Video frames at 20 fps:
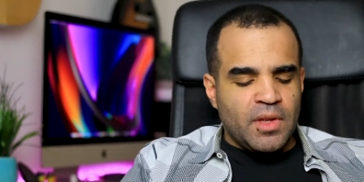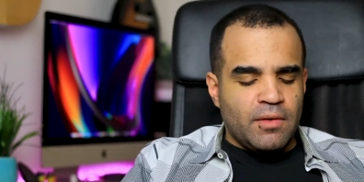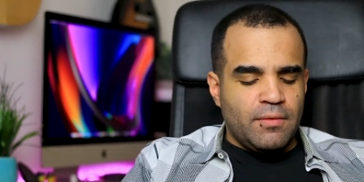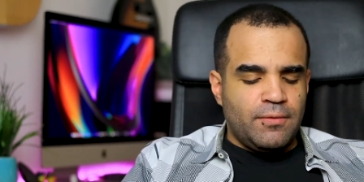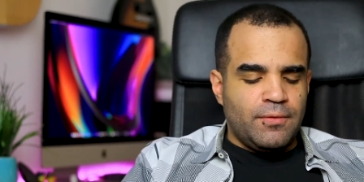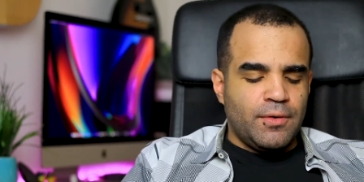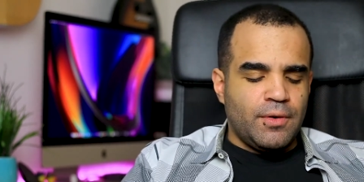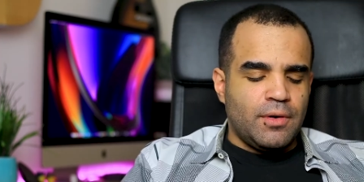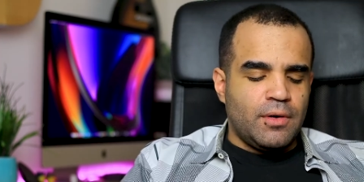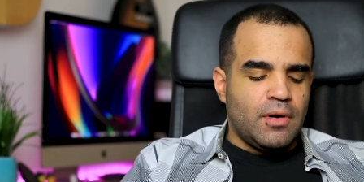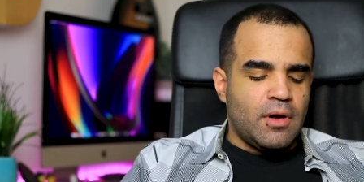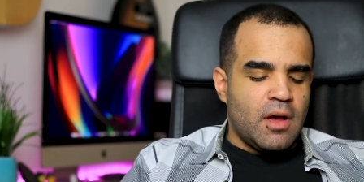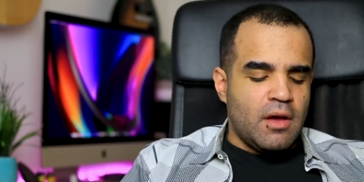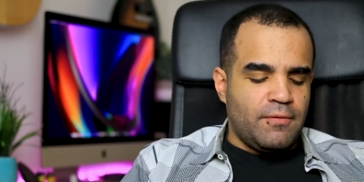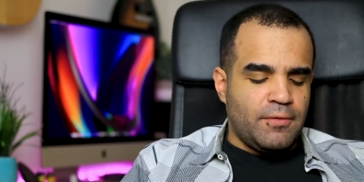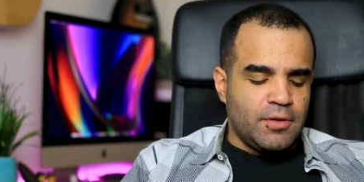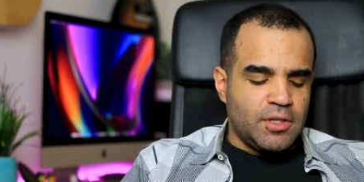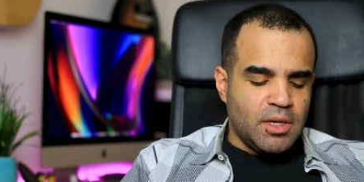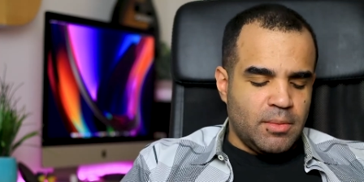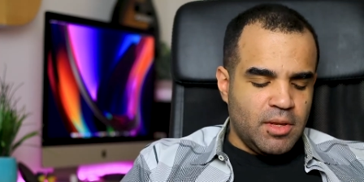
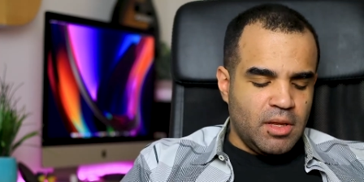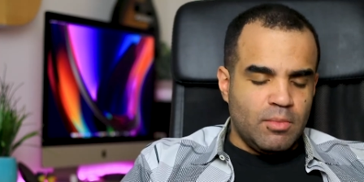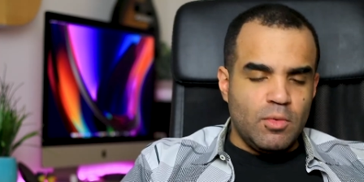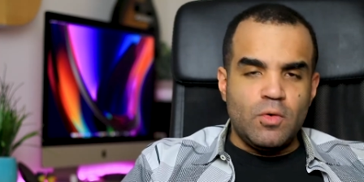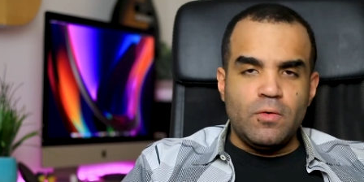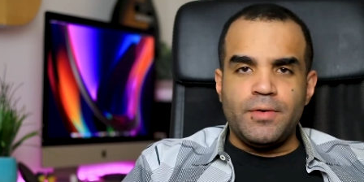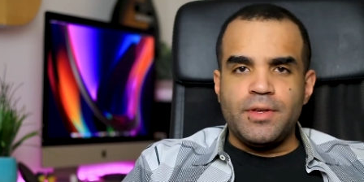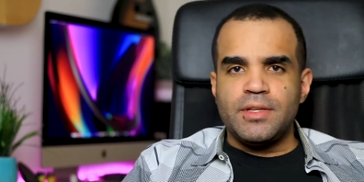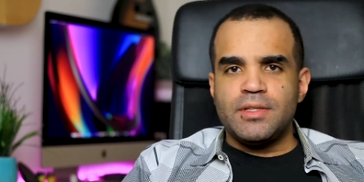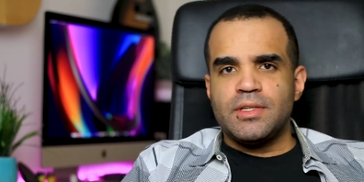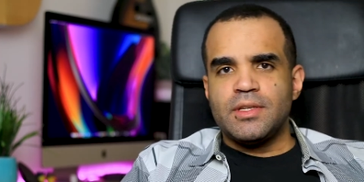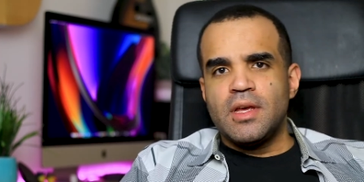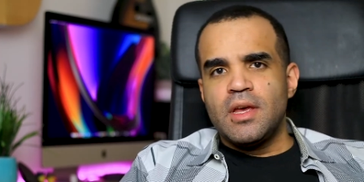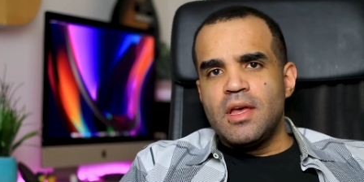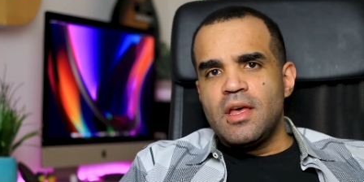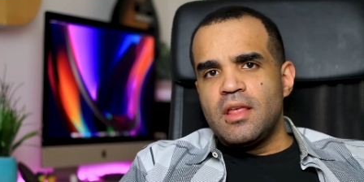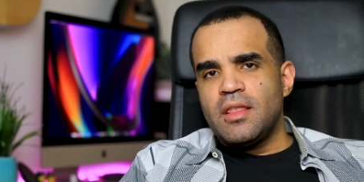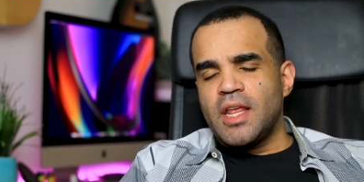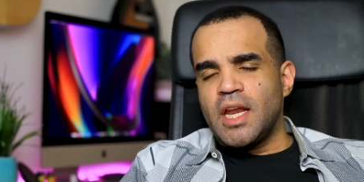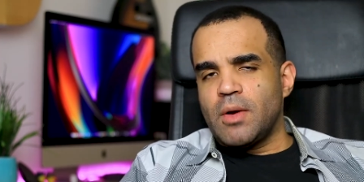for some of the movies
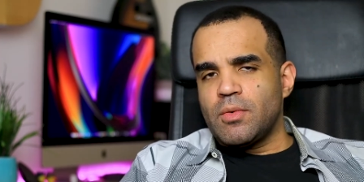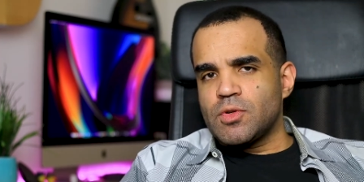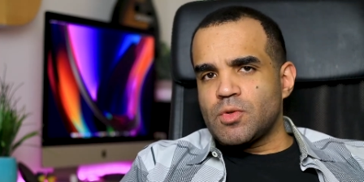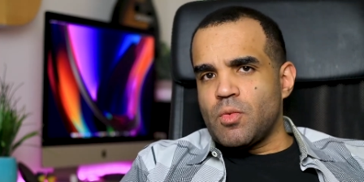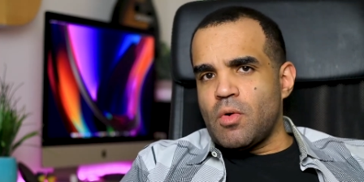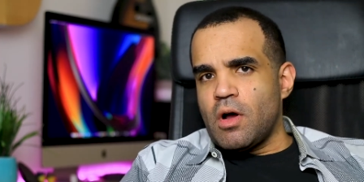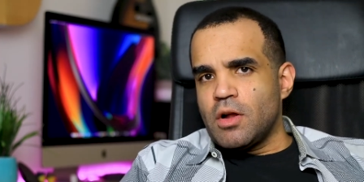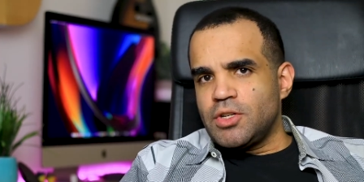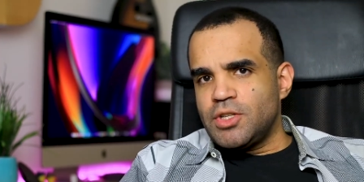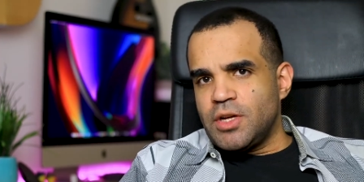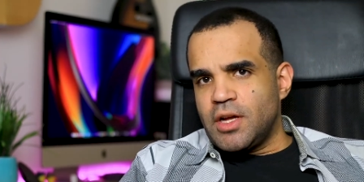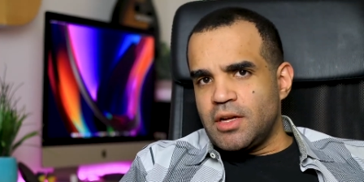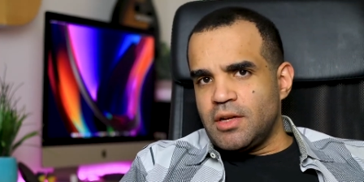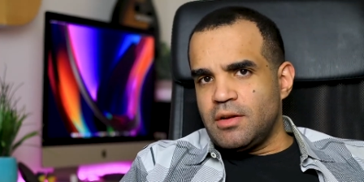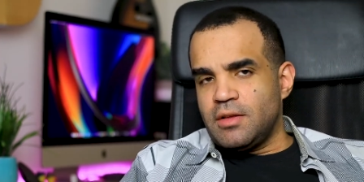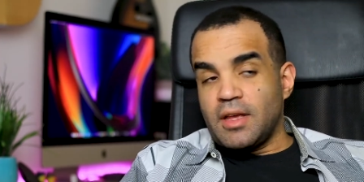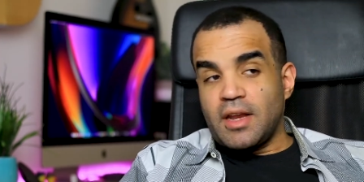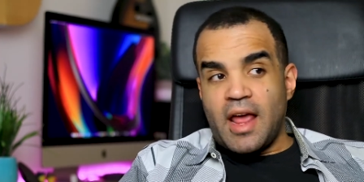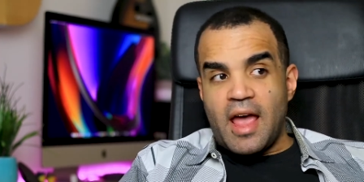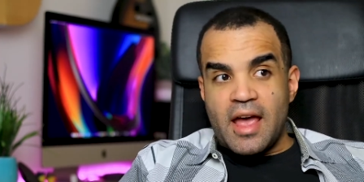that I was watching on
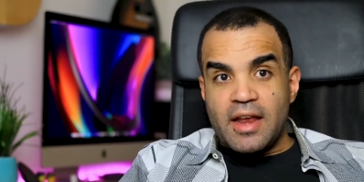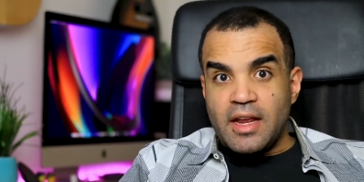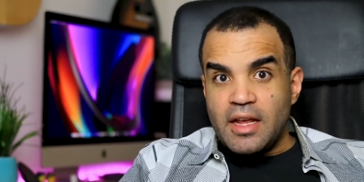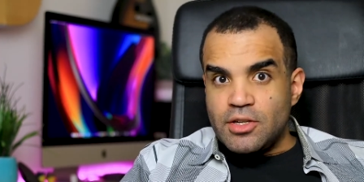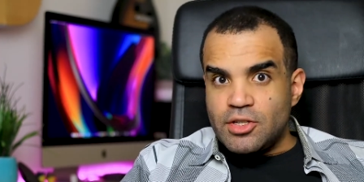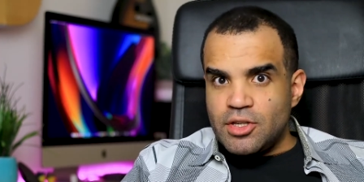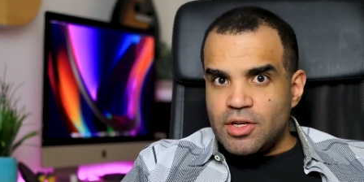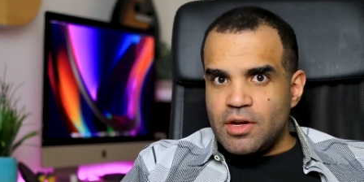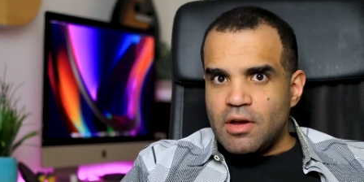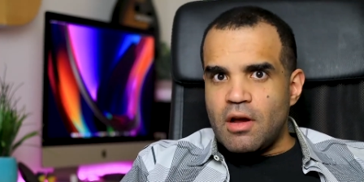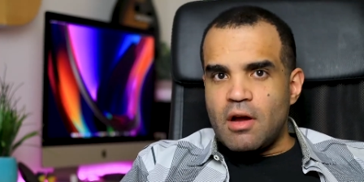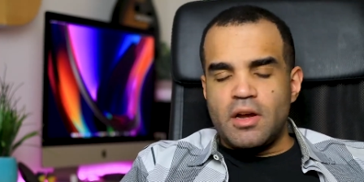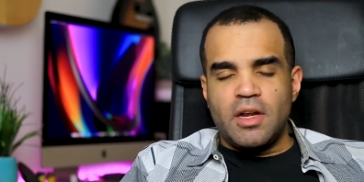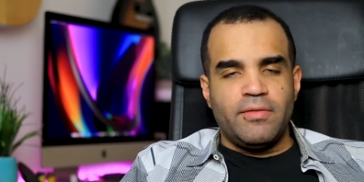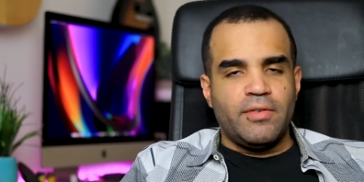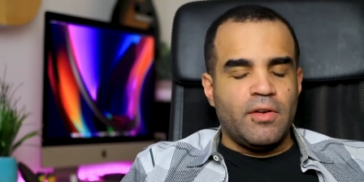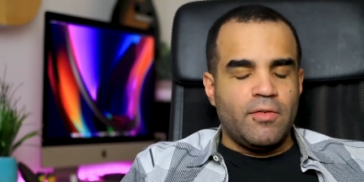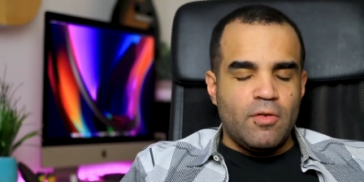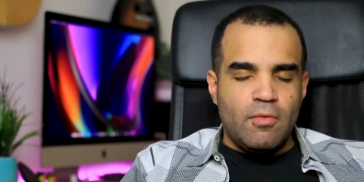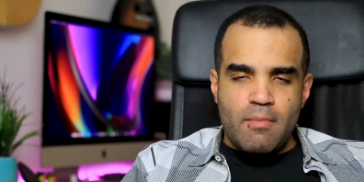here that had HDR, and
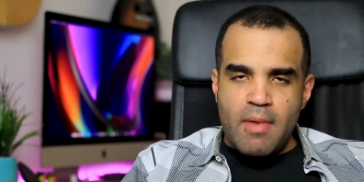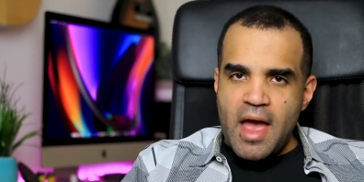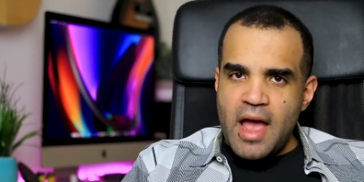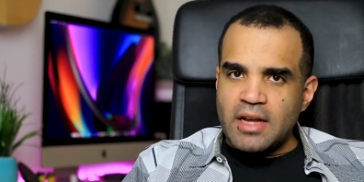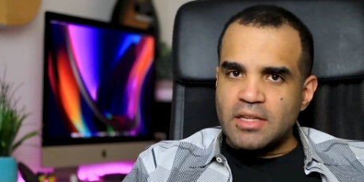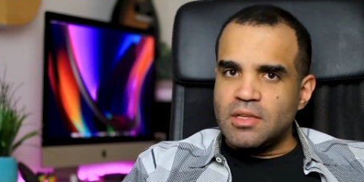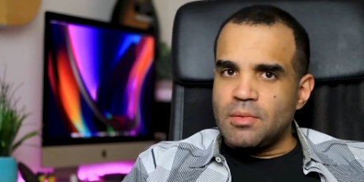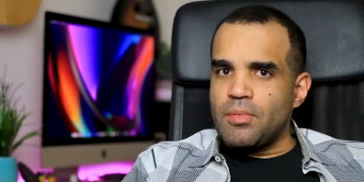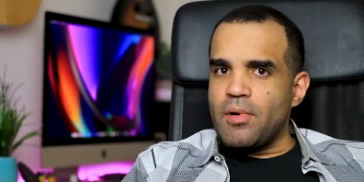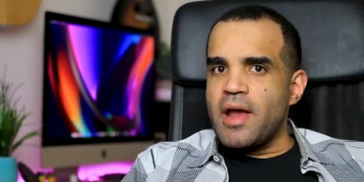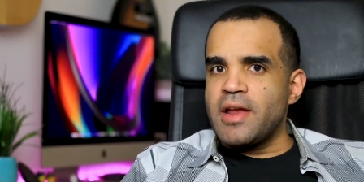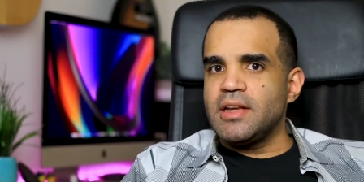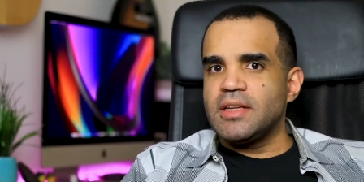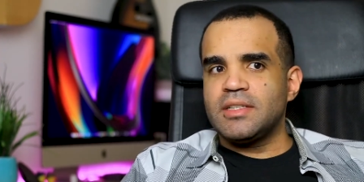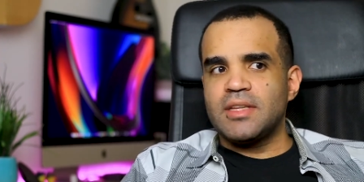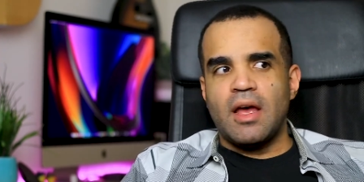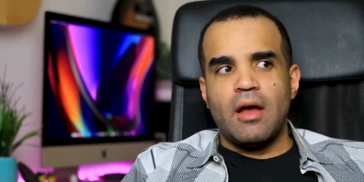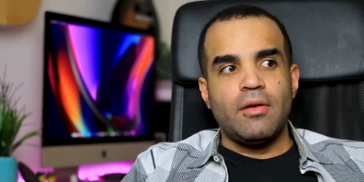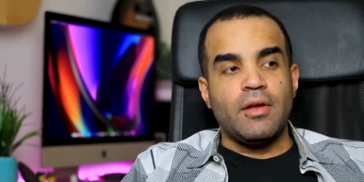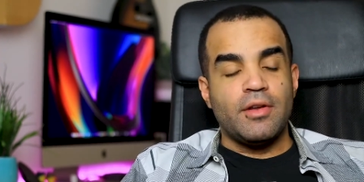even if you max the
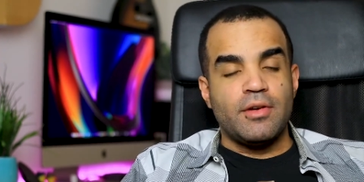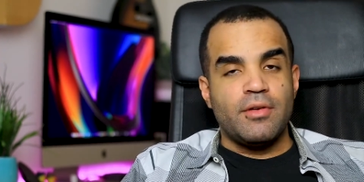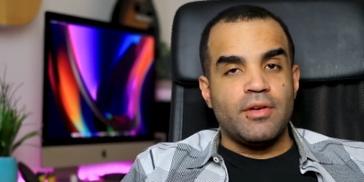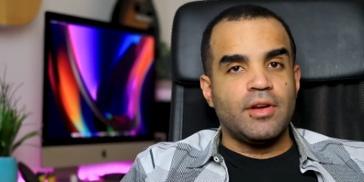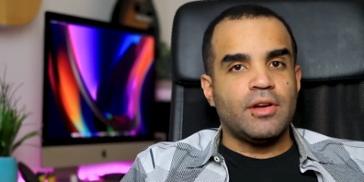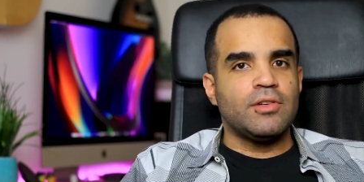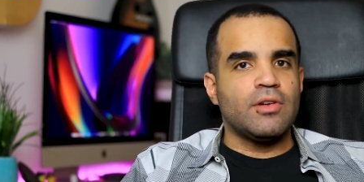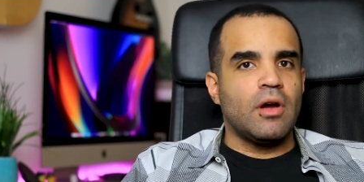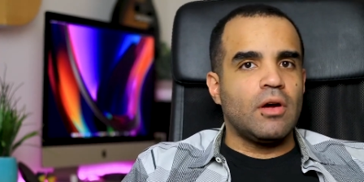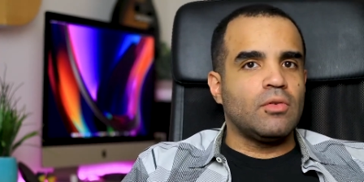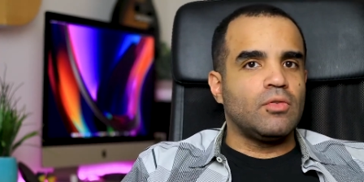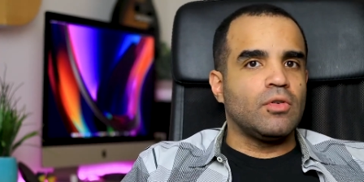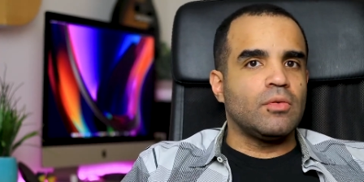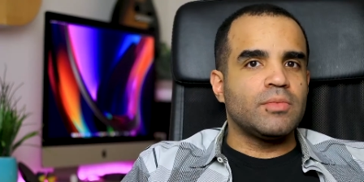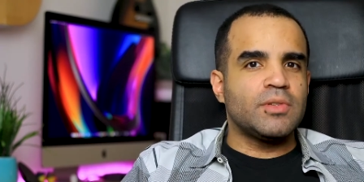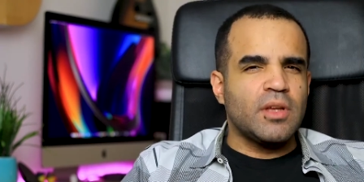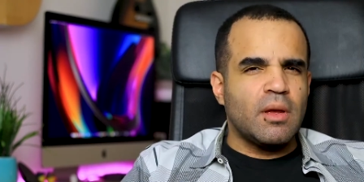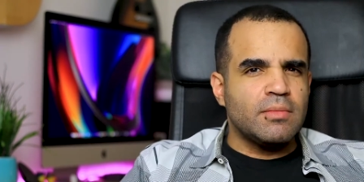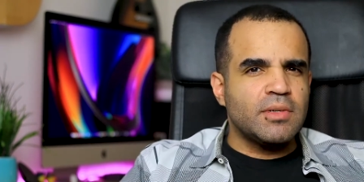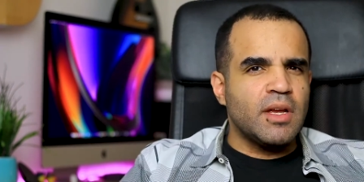brightness out and you're in a dark
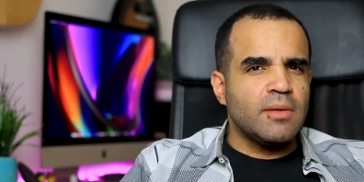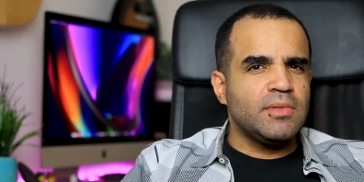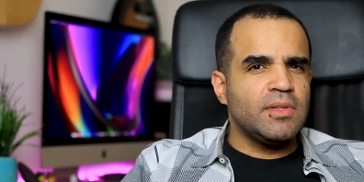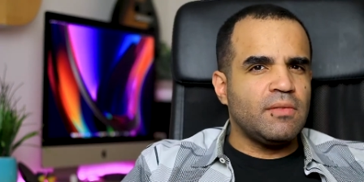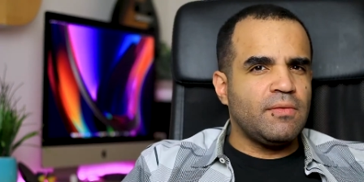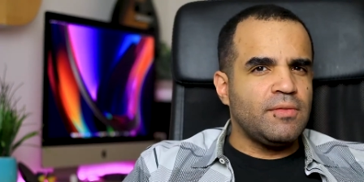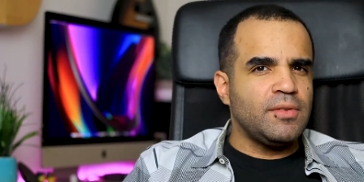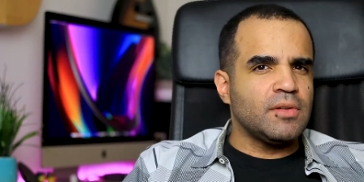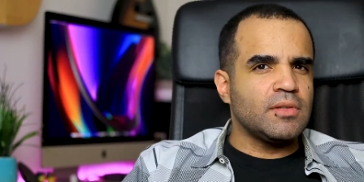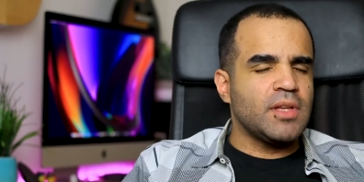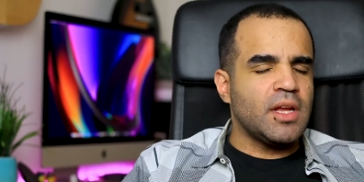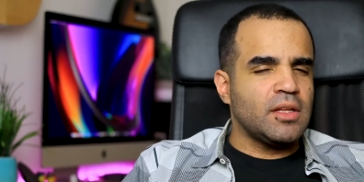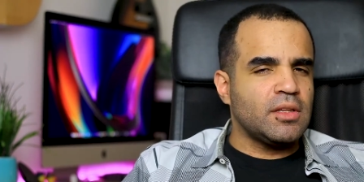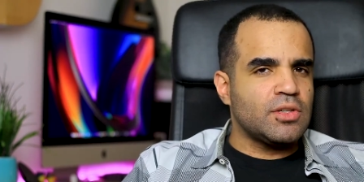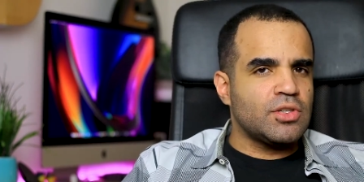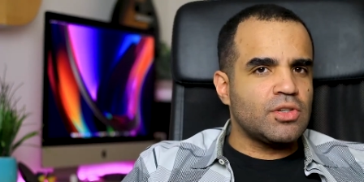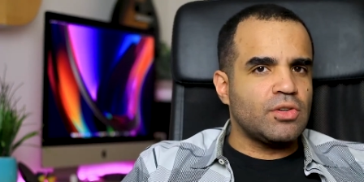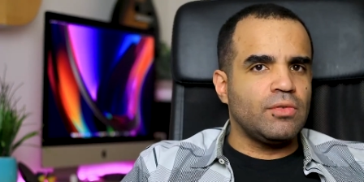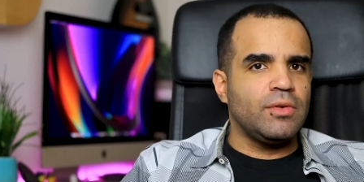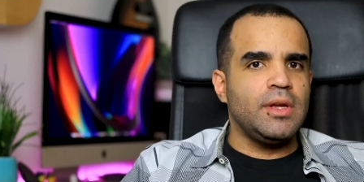room, sometimes it feels like the
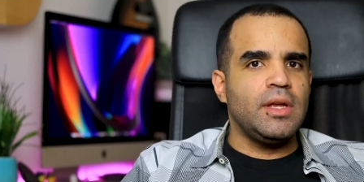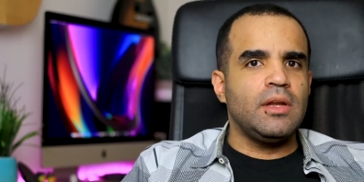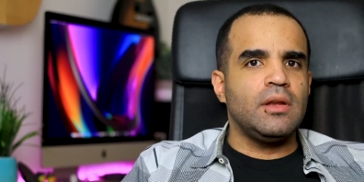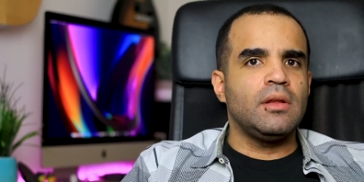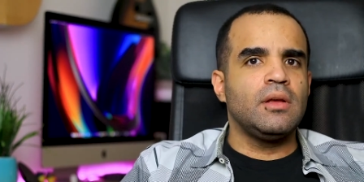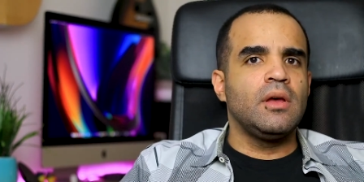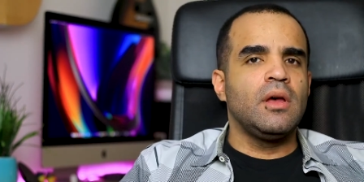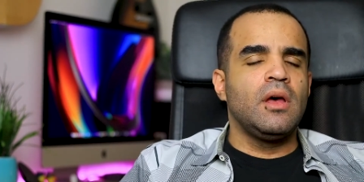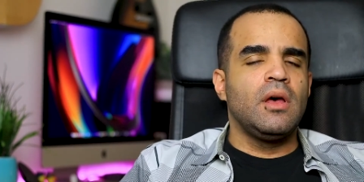screen,